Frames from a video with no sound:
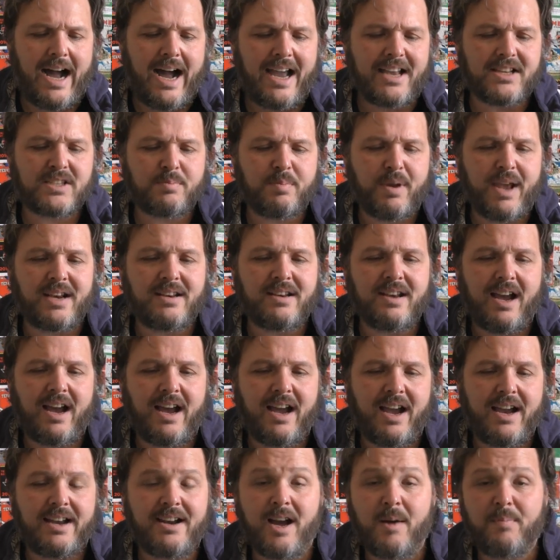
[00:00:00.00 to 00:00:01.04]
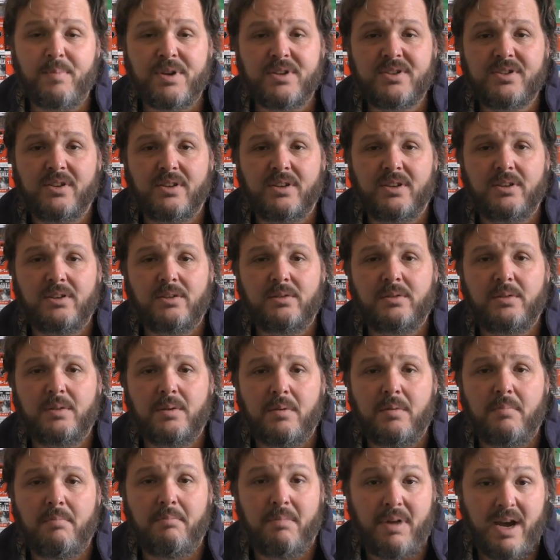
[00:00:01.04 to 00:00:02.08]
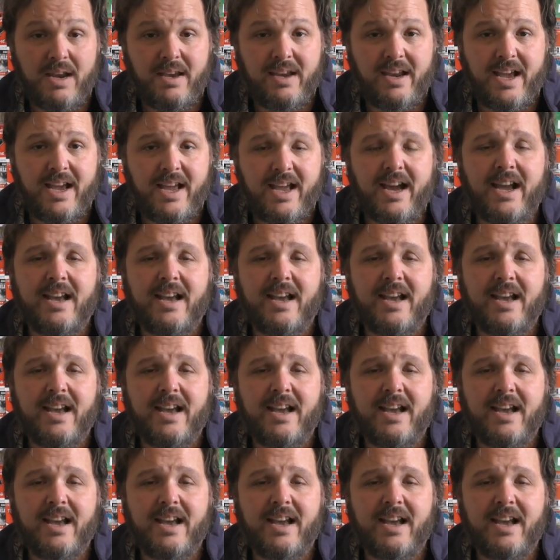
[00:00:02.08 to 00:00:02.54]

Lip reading: I expect 9 up until Monday.